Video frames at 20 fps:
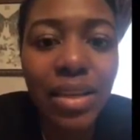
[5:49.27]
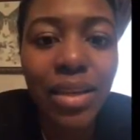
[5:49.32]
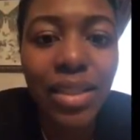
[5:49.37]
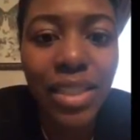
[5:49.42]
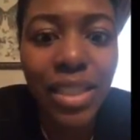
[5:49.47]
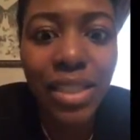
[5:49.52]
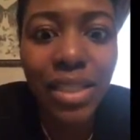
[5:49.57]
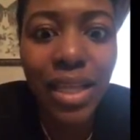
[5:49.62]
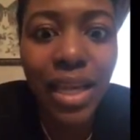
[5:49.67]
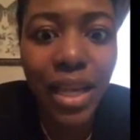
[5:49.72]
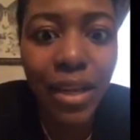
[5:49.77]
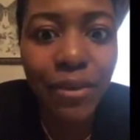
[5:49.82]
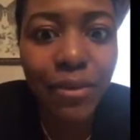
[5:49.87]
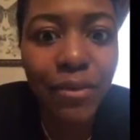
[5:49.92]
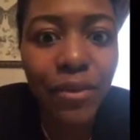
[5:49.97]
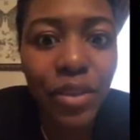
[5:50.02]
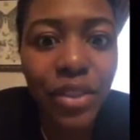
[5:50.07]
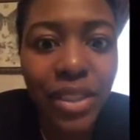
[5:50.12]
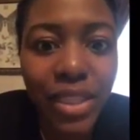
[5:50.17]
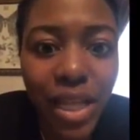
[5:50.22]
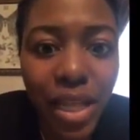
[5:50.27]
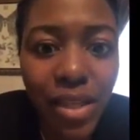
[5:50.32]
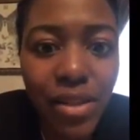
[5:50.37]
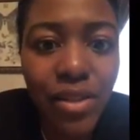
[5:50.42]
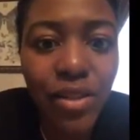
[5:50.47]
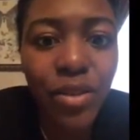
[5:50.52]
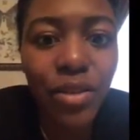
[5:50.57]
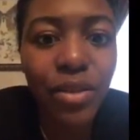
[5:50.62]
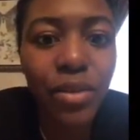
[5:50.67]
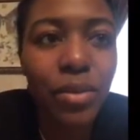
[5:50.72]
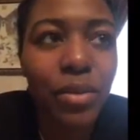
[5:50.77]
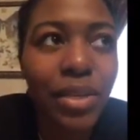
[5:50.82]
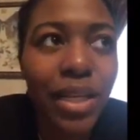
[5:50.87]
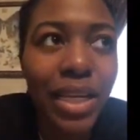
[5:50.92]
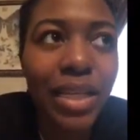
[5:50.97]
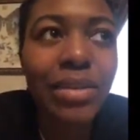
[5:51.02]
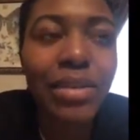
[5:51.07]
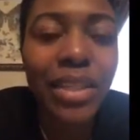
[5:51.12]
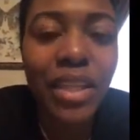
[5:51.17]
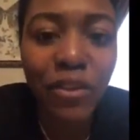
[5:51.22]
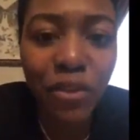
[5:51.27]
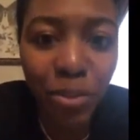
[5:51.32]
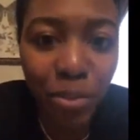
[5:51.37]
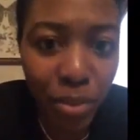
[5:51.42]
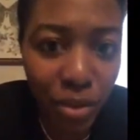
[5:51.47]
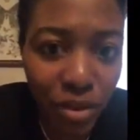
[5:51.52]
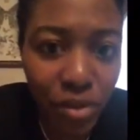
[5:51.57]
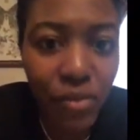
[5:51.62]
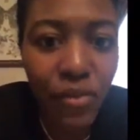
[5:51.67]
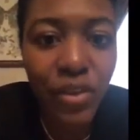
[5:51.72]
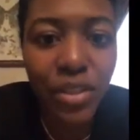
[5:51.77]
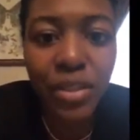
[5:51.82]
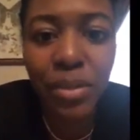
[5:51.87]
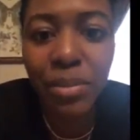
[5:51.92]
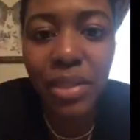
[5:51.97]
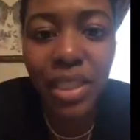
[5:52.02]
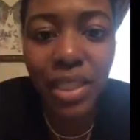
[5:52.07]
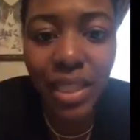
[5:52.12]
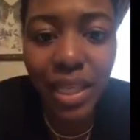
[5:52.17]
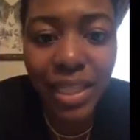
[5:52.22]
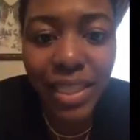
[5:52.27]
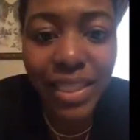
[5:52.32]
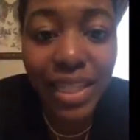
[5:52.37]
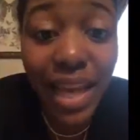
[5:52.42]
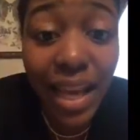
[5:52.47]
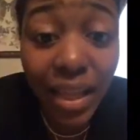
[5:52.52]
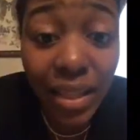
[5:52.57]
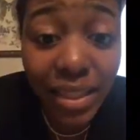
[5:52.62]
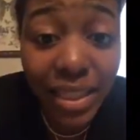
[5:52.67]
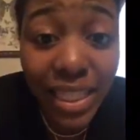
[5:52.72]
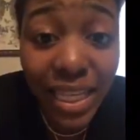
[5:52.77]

it's life or death or like giving birth or something like that.